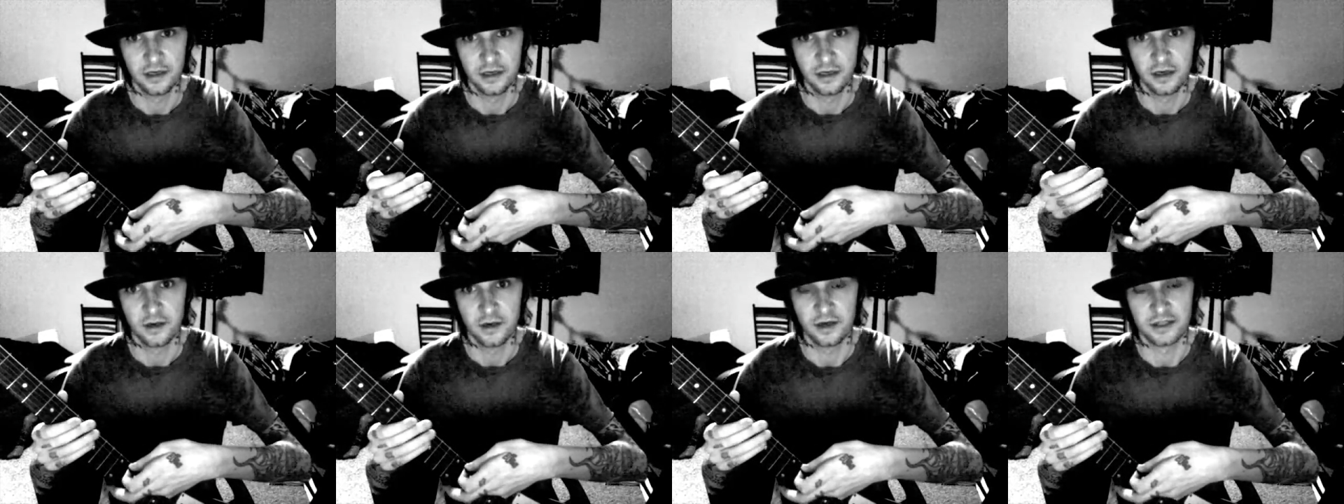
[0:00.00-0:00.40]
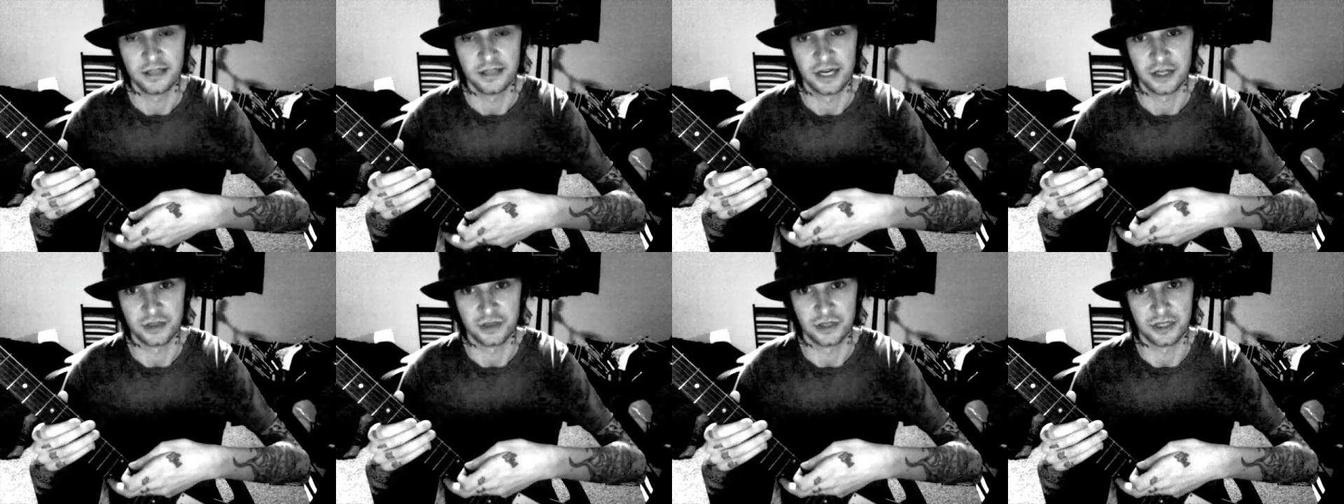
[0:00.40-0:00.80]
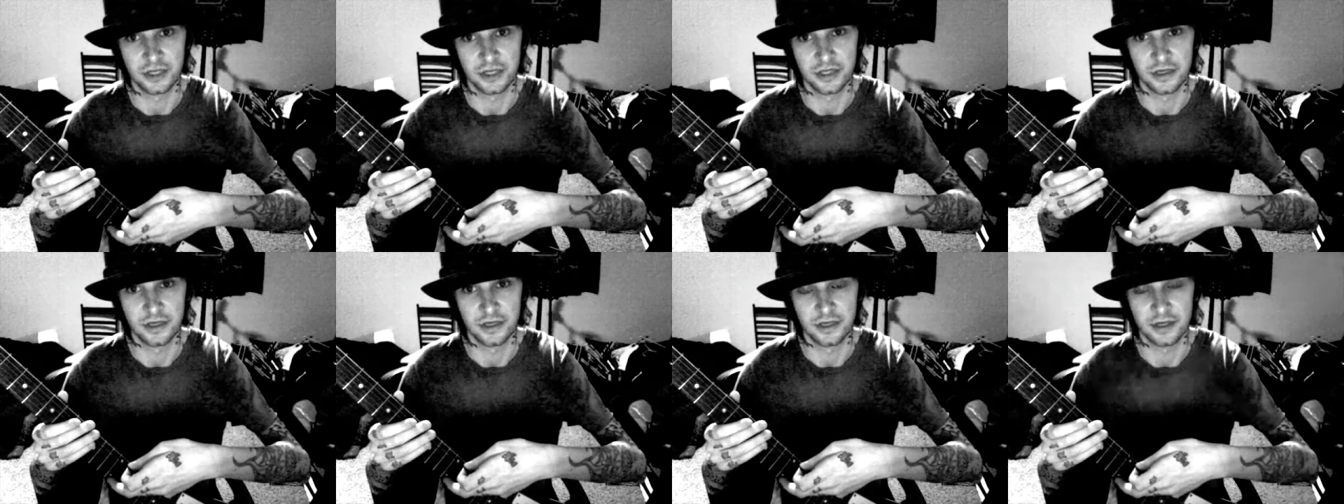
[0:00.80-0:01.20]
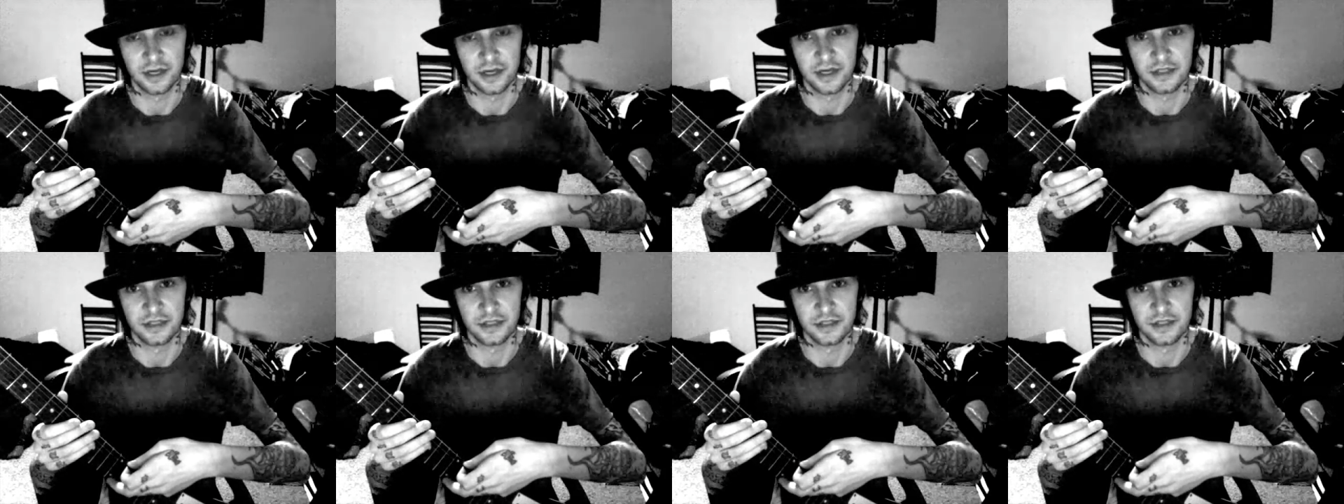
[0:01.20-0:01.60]
It's actually,
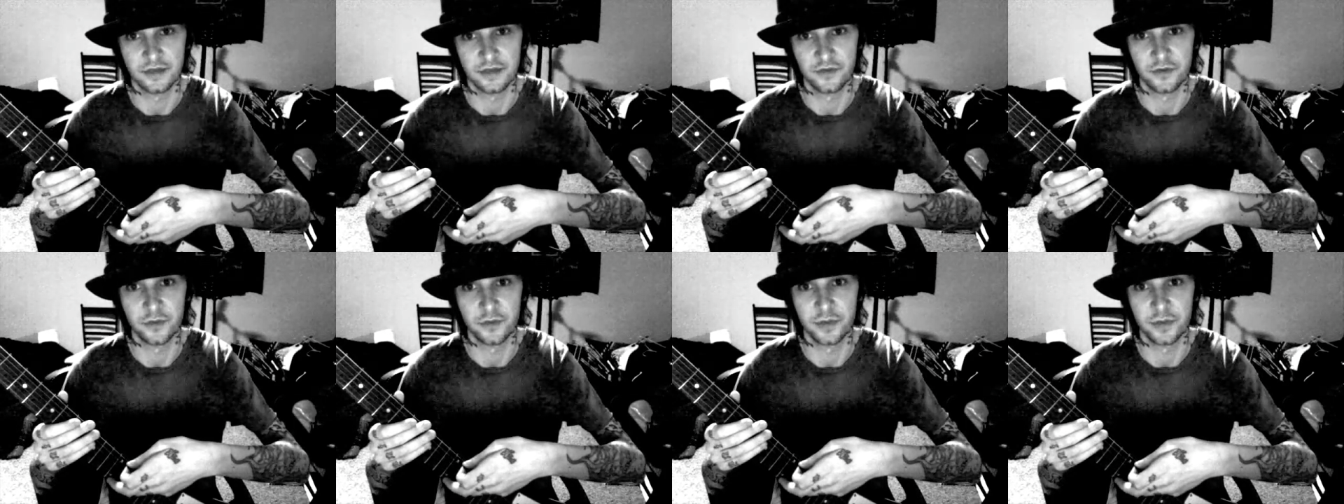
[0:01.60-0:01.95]
it's a different